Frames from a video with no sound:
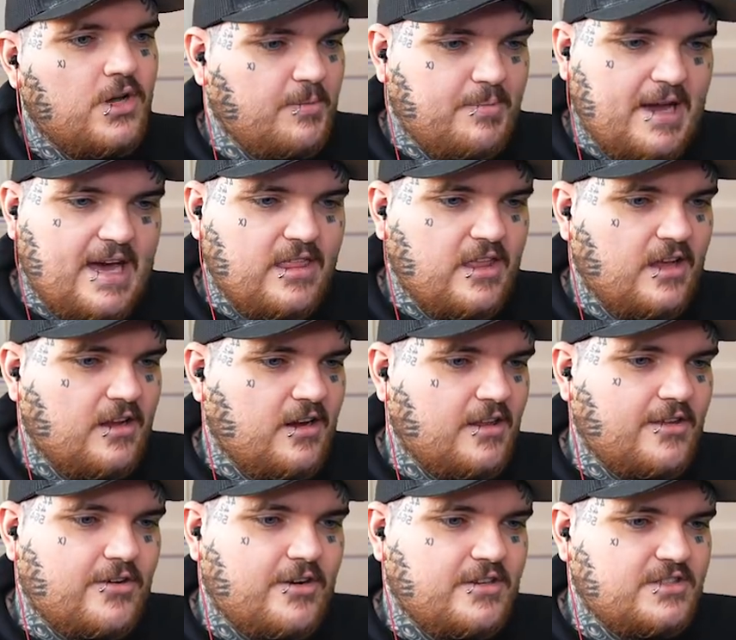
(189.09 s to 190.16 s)
The pathing
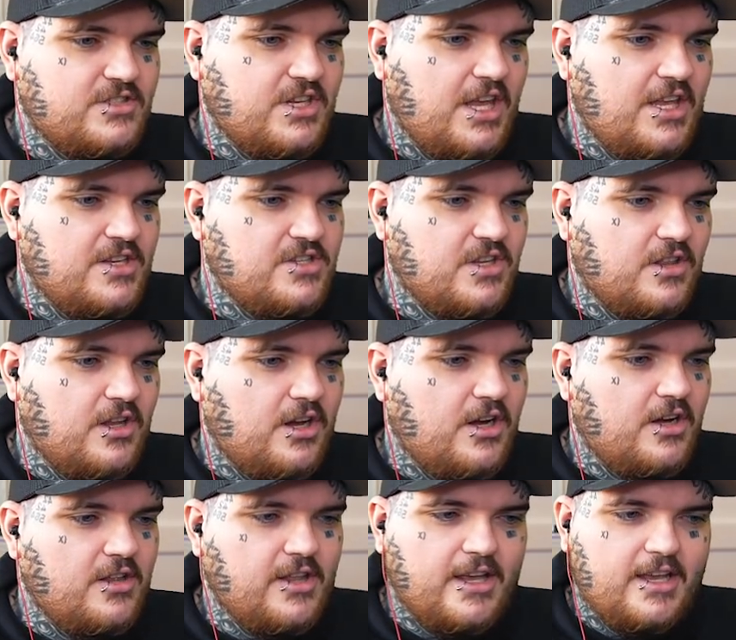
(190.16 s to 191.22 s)
color has changed a
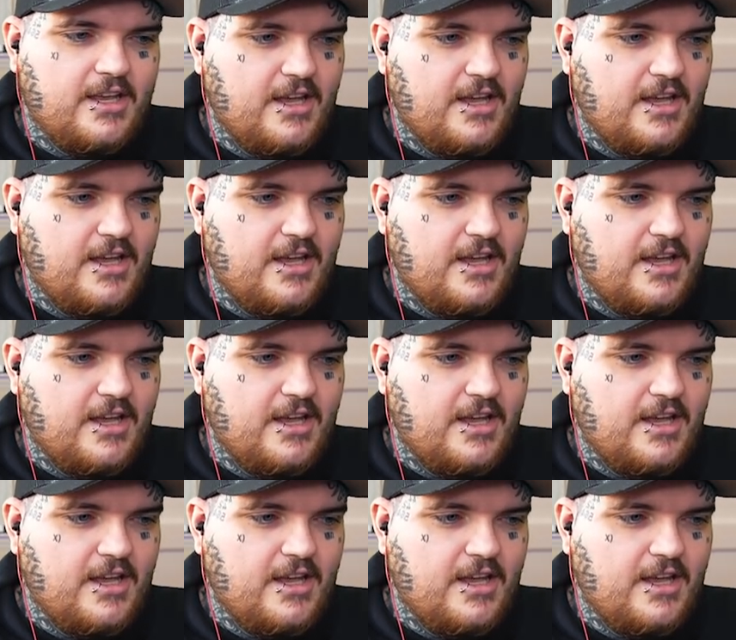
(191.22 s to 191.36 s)
lot.